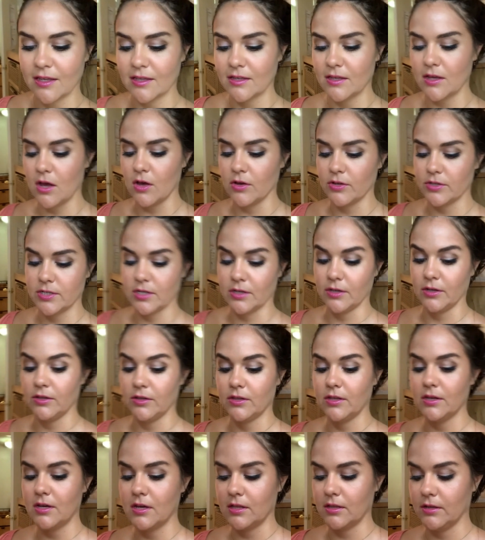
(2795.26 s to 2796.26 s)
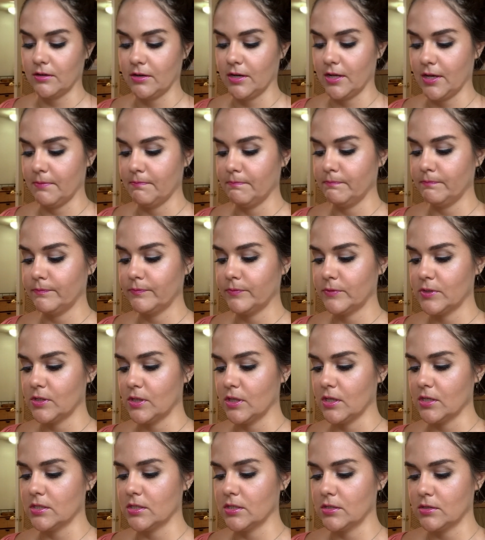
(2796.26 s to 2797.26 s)
I'll tell you the color name. So
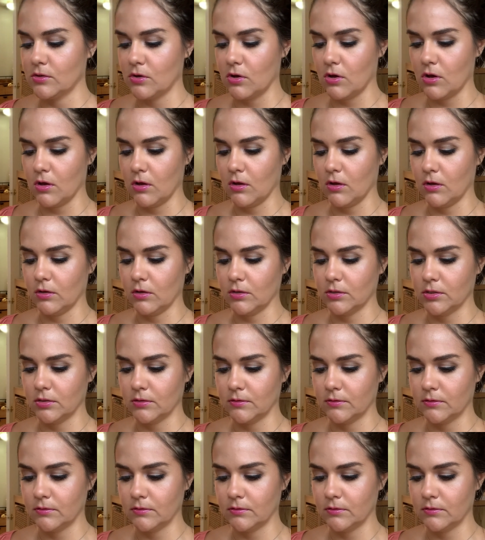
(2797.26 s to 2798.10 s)
this is called,